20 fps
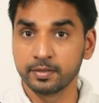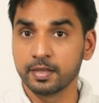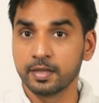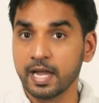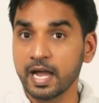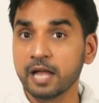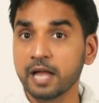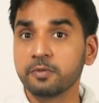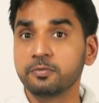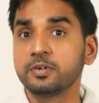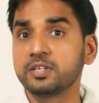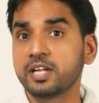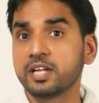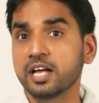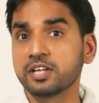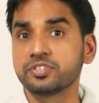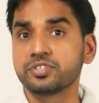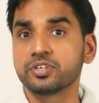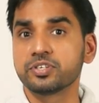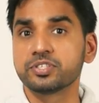I will
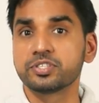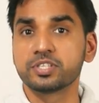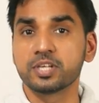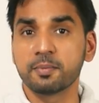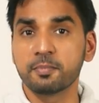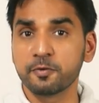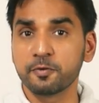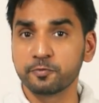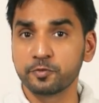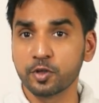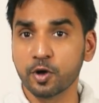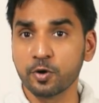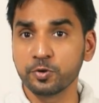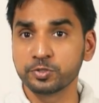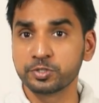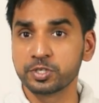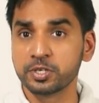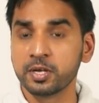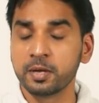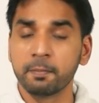touch on some of
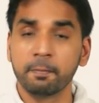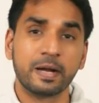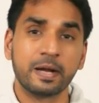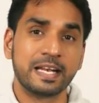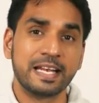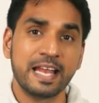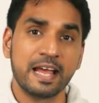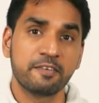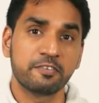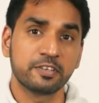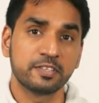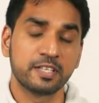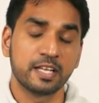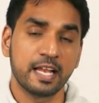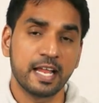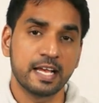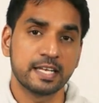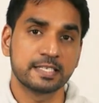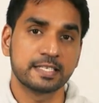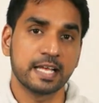those, but
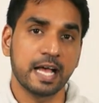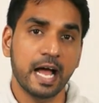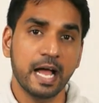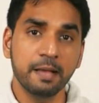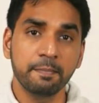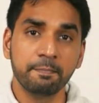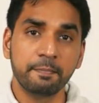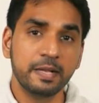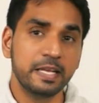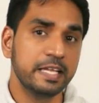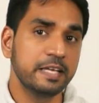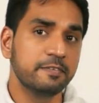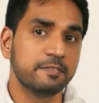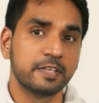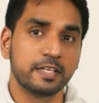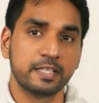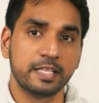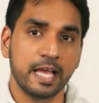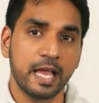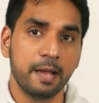nevertheless, I believe
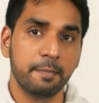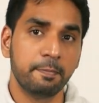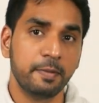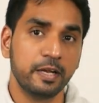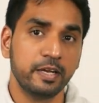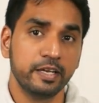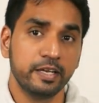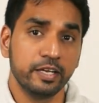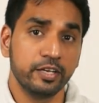that the ability to